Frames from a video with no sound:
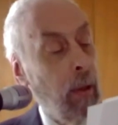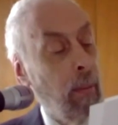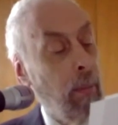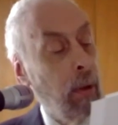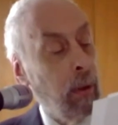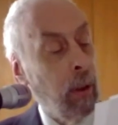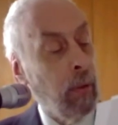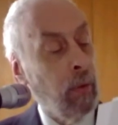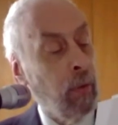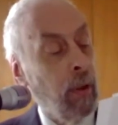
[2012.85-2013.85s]

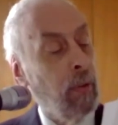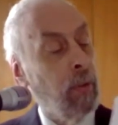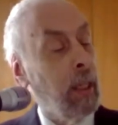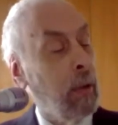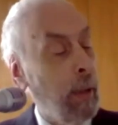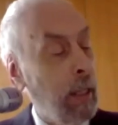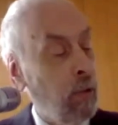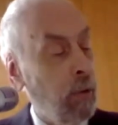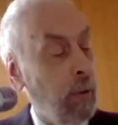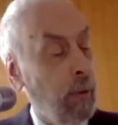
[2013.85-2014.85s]
mucus,
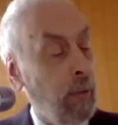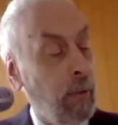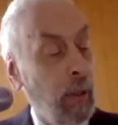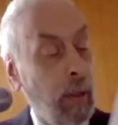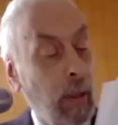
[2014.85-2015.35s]
secretions.